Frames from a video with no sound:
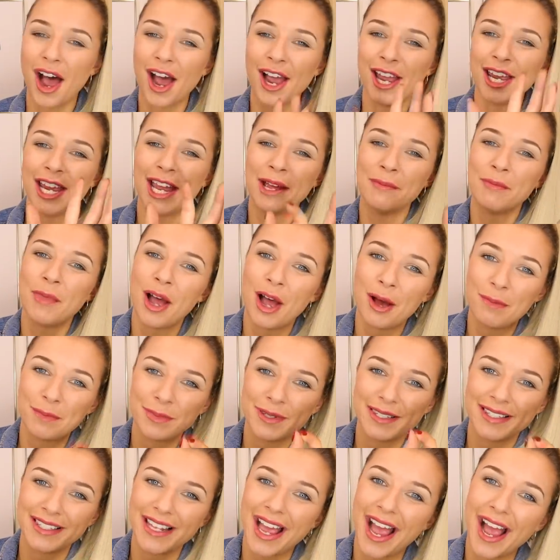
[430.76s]
I am
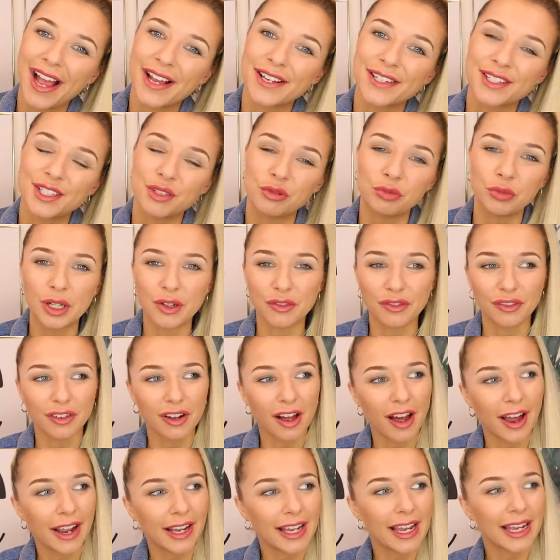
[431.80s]
obsessed with
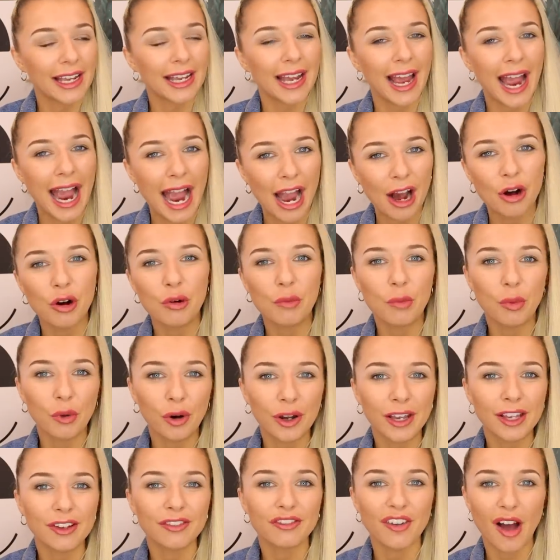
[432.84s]
like
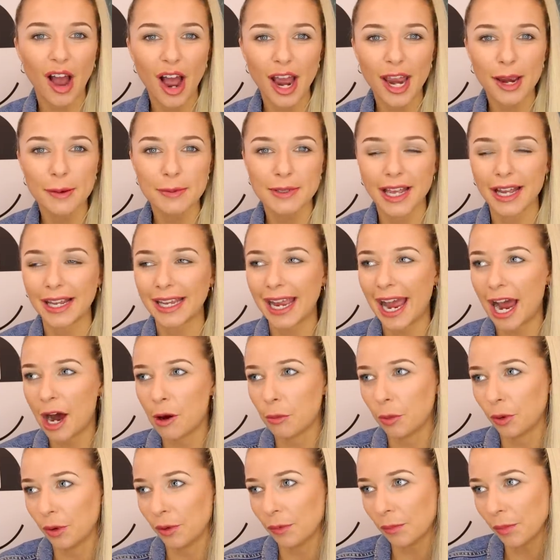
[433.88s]
cowboy vibes, like
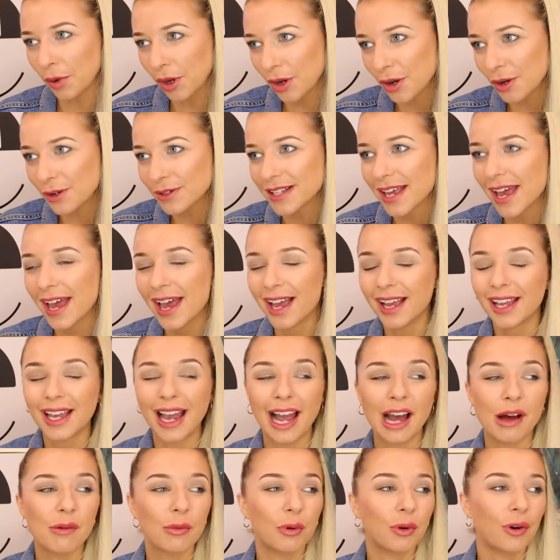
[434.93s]
cowboy boots,
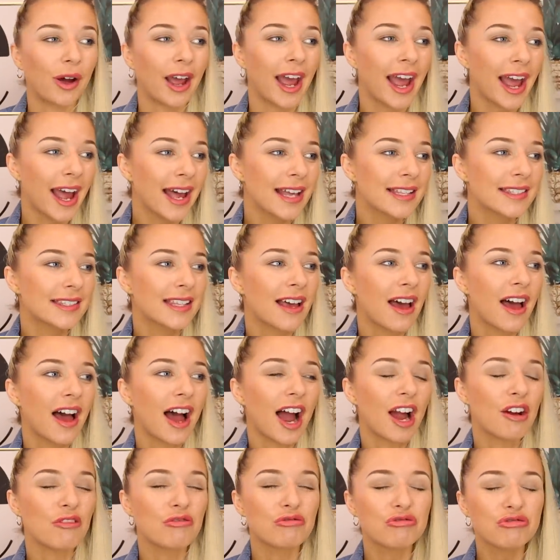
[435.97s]
cowboy hats.
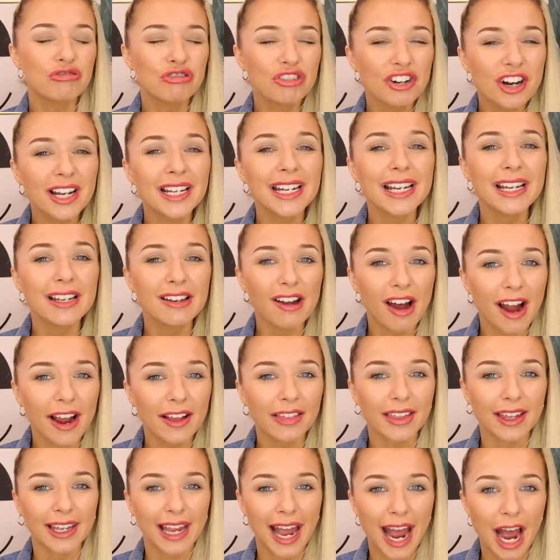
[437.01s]
I really
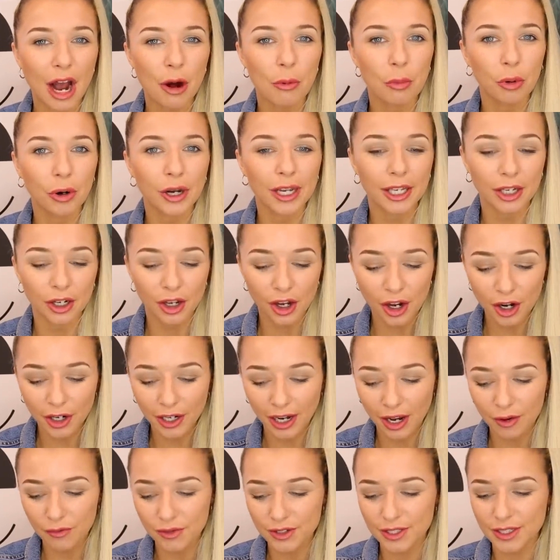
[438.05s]
like the cowboy
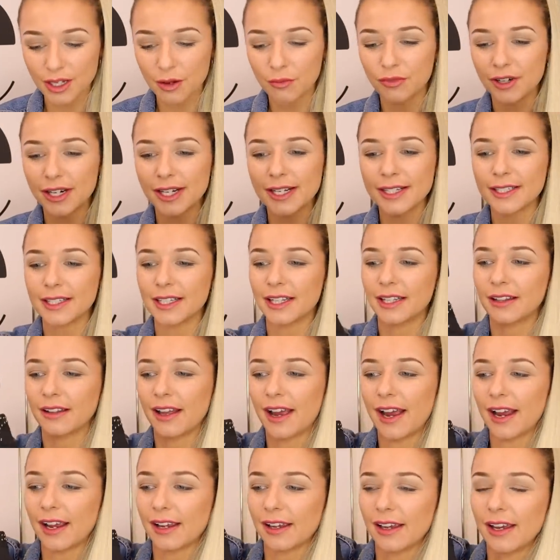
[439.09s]
look. And for some reason,
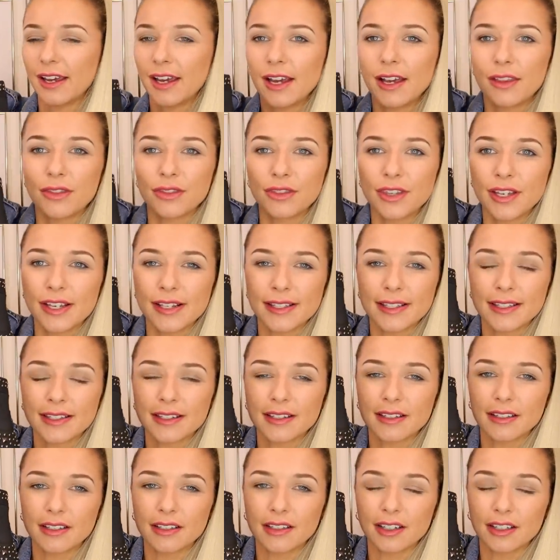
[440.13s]
like
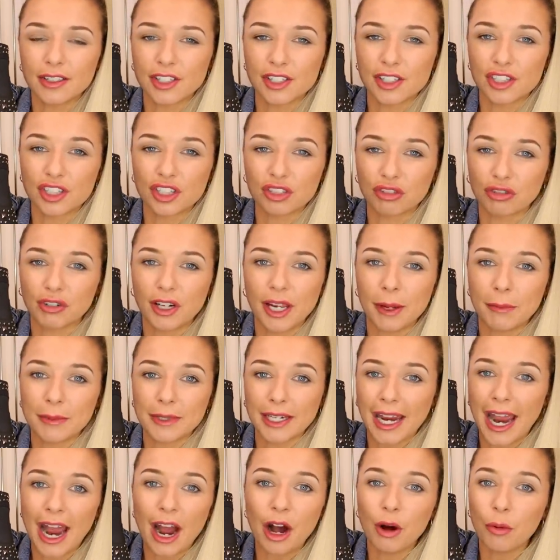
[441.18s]
this just screamed
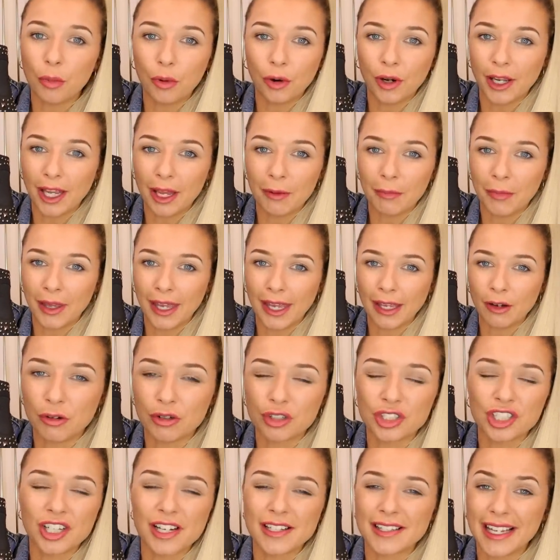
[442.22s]
cowboy at me, or
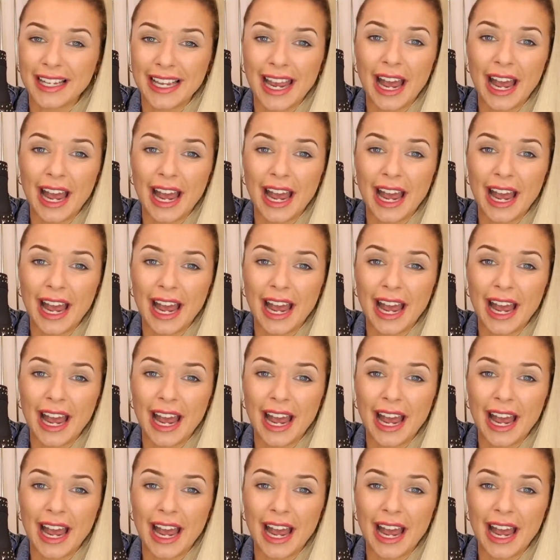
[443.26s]
should I say